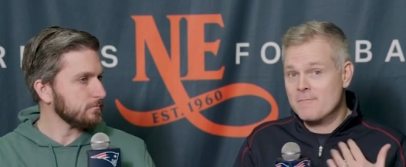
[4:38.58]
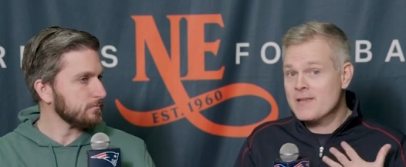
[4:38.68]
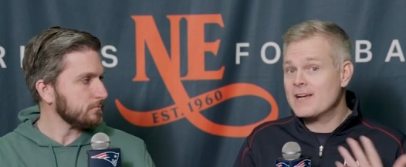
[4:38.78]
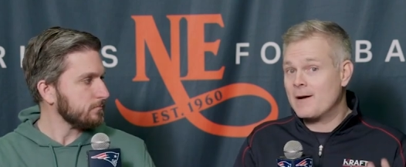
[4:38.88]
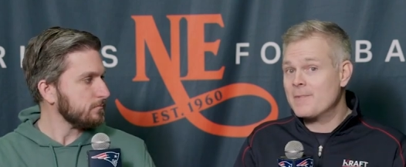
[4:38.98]
Speaker 1: for
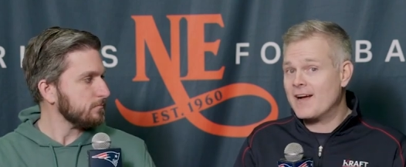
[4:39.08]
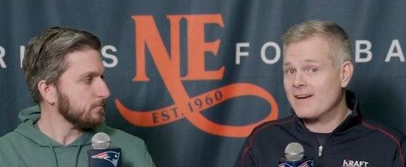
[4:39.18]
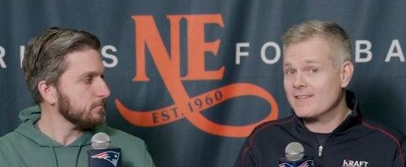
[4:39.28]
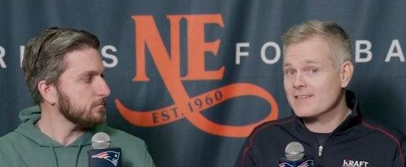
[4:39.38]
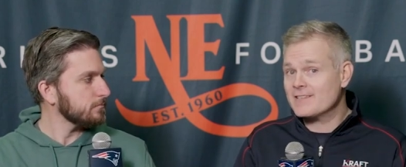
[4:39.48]
me coming
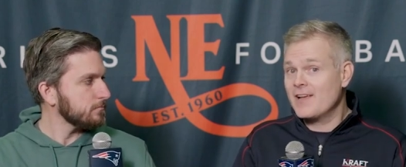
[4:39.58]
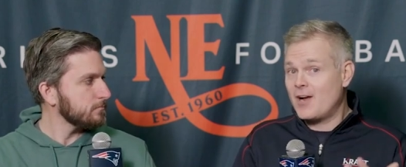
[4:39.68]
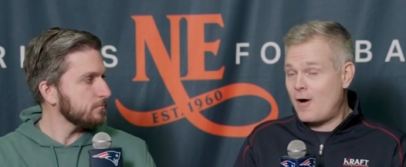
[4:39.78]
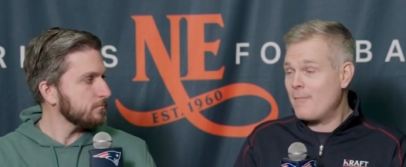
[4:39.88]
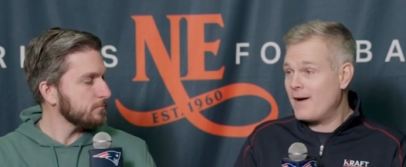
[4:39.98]
out of this
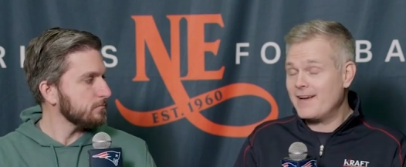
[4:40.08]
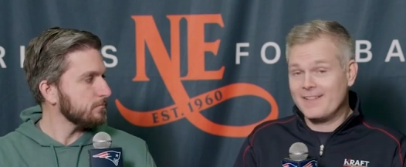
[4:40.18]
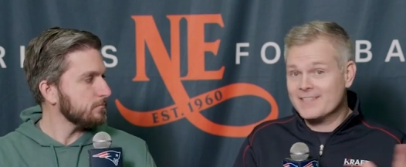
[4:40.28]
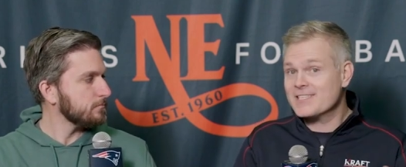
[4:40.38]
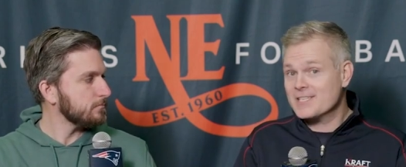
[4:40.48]
combine,
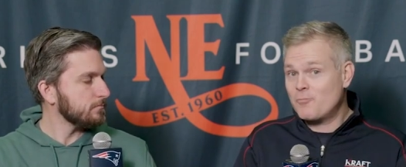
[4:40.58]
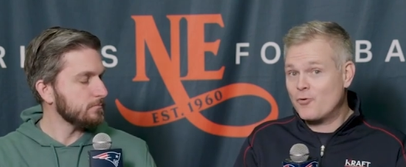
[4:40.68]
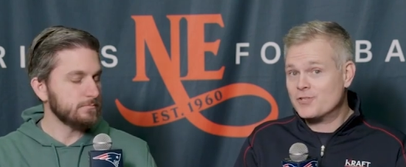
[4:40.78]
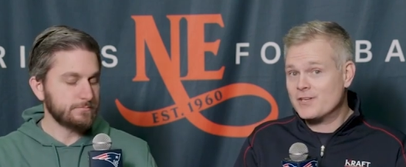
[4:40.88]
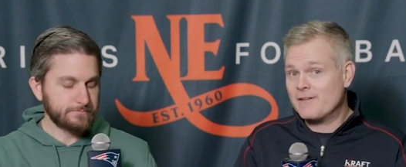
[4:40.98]
at least this
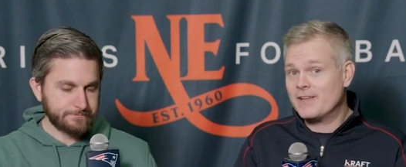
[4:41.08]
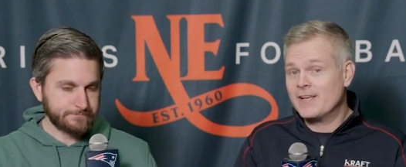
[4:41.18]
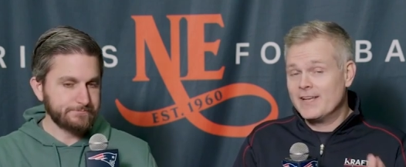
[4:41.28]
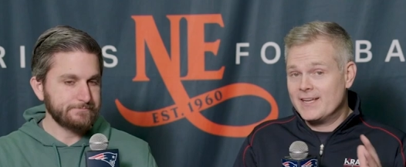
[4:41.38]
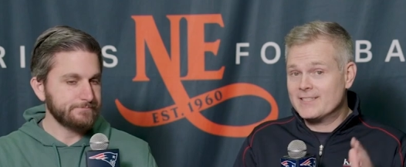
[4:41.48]
portion of it,
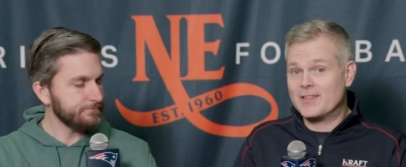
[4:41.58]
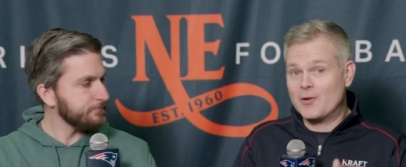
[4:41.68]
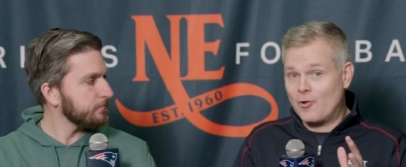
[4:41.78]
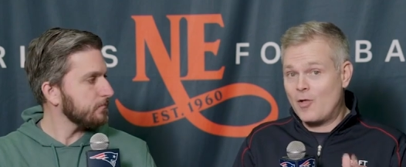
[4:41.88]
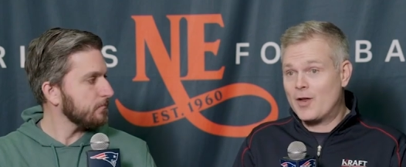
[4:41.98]
it's that
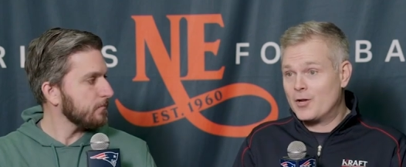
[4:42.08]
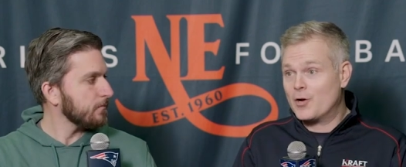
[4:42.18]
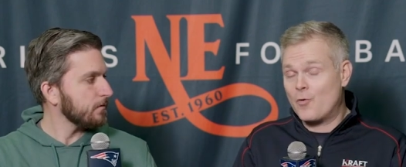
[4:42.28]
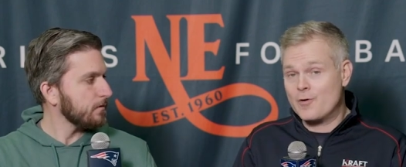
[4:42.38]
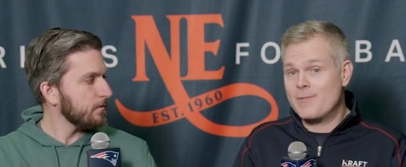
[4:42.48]
there are a lot of good
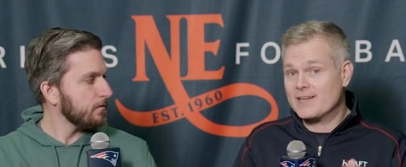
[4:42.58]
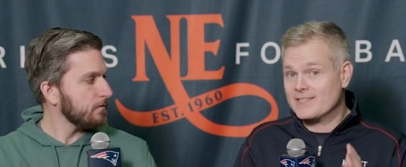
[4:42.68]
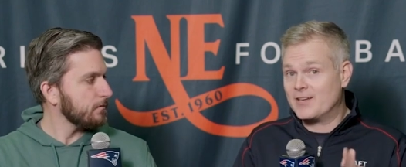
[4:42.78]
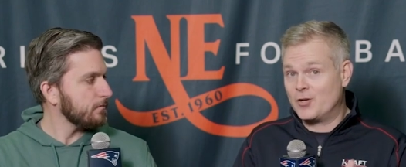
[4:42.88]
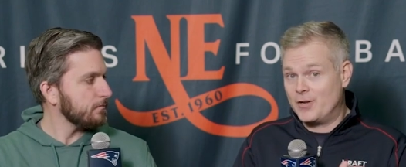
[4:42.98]

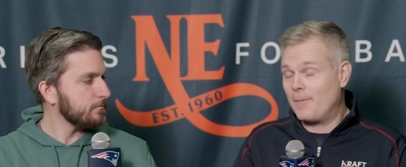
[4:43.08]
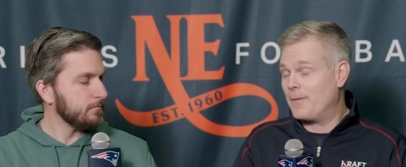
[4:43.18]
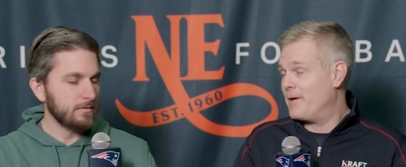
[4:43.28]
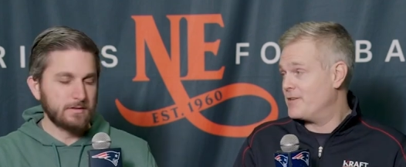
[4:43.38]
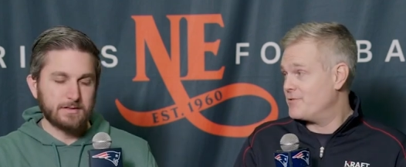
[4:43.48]
cornerbacks that could help
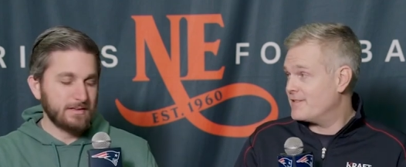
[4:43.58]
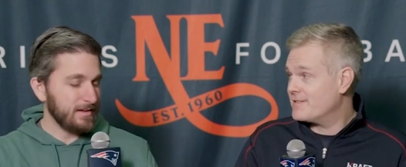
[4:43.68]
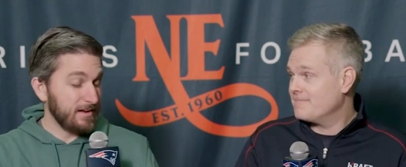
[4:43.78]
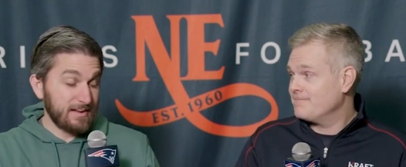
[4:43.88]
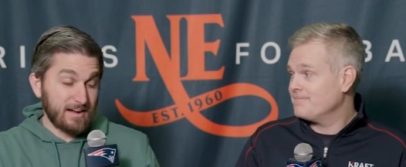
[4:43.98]
the
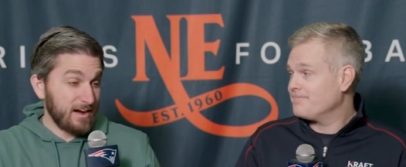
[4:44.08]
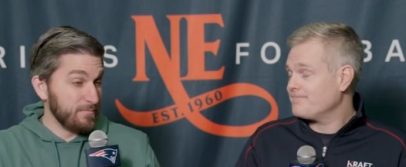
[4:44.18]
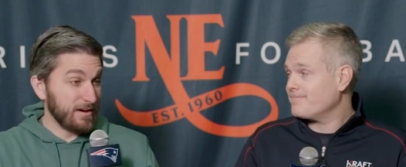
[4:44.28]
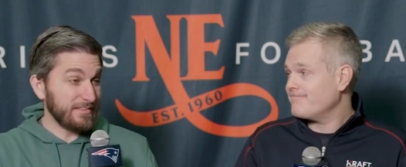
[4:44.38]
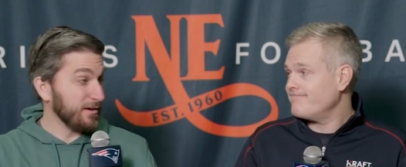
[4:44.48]
Patriots.
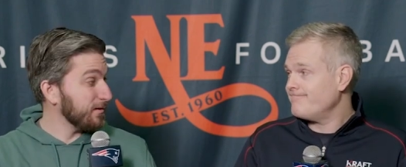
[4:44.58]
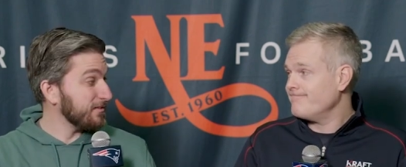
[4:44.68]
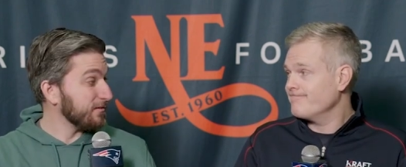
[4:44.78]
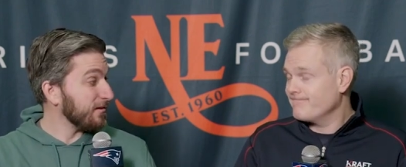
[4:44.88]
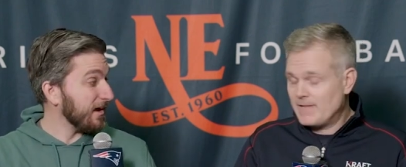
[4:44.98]
Speaker 2: I'm right there
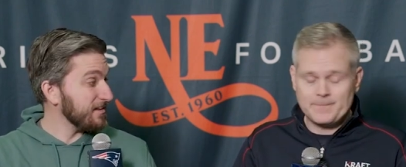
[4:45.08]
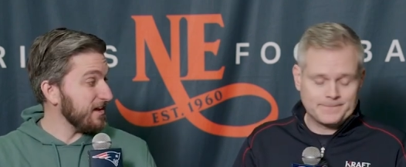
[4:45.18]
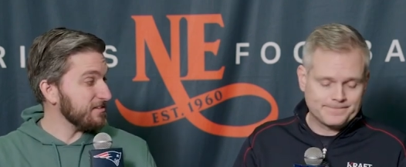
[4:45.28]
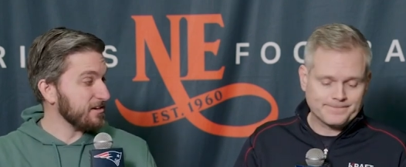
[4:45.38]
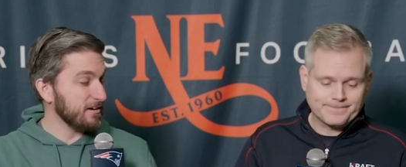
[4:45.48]
with you.
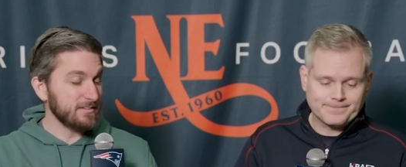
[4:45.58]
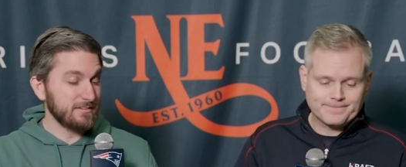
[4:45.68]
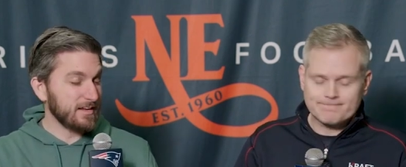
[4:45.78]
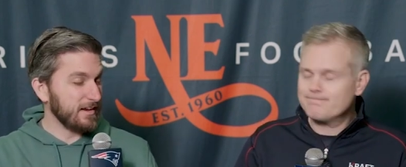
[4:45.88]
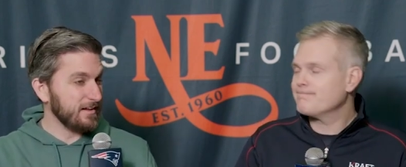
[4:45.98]
It's hard to
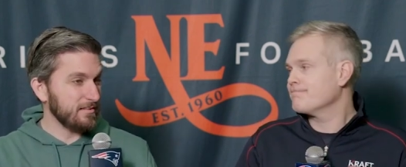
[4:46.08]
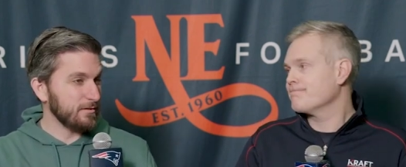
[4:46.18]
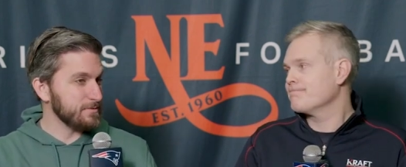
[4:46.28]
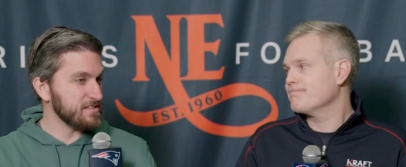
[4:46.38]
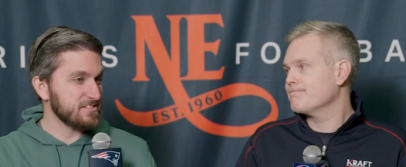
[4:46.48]
look any
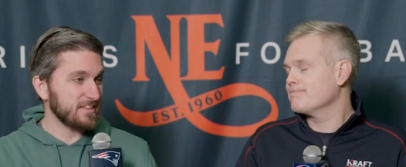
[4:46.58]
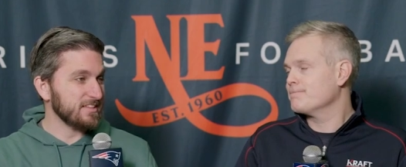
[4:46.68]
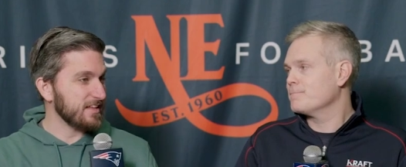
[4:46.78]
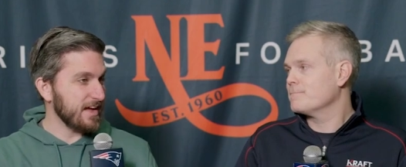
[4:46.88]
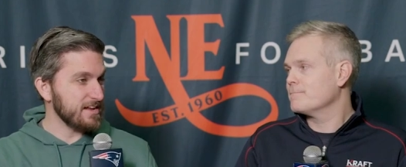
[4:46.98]
other position. I
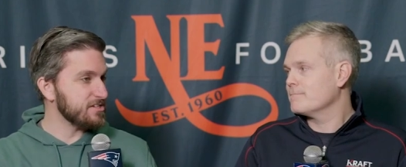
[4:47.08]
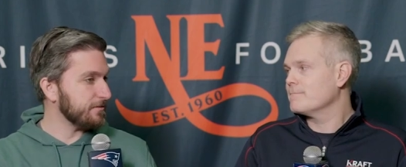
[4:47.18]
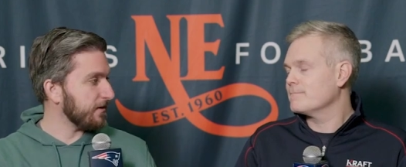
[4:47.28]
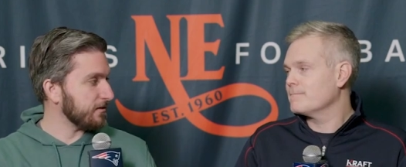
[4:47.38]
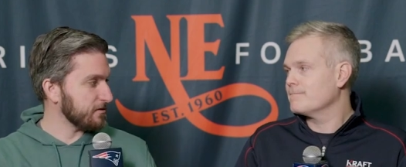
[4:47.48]
think the edge
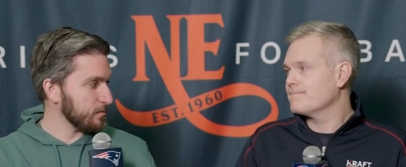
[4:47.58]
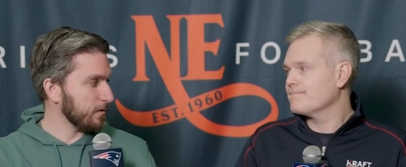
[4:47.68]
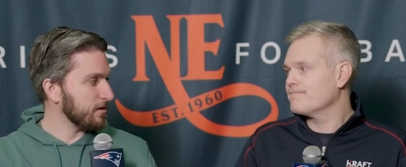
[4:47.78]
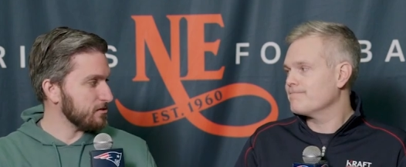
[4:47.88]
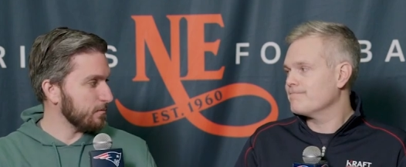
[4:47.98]
defenders were
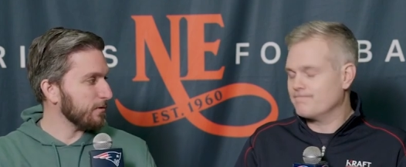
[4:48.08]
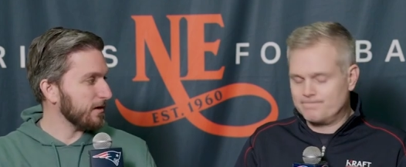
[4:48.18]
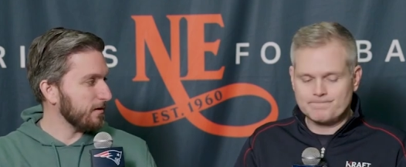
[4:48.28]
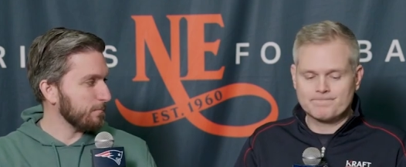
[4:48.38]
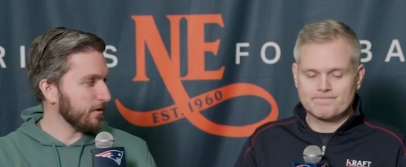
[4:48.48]
also
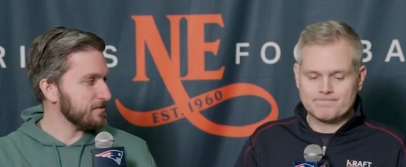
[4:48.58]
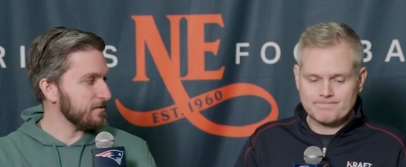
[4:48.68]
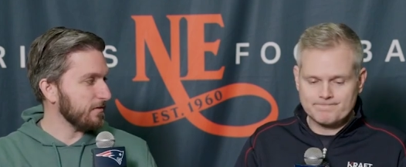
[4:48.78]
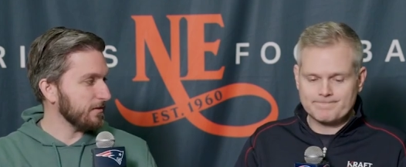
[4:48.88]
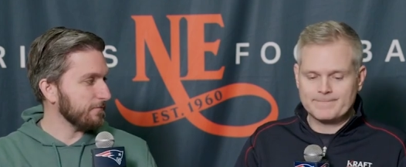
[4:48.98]
pretty
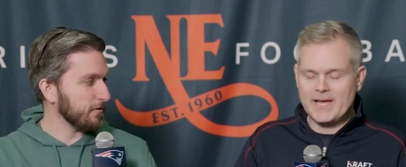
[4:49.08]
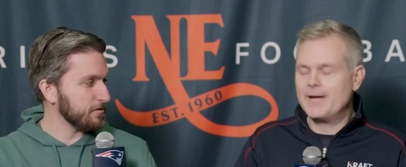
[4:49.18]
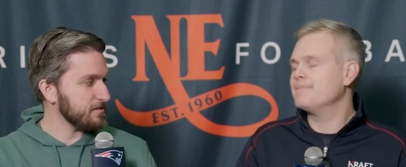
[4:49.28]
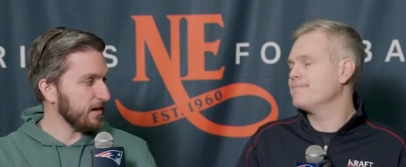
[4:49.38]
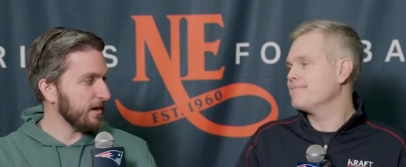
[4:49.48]
impressive on the
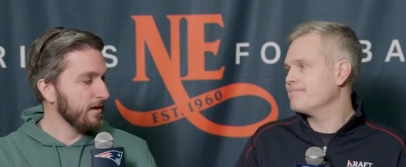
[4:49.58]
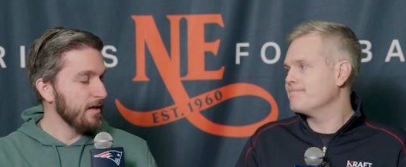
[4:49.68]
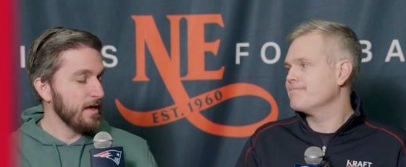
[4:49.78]
first yeah. night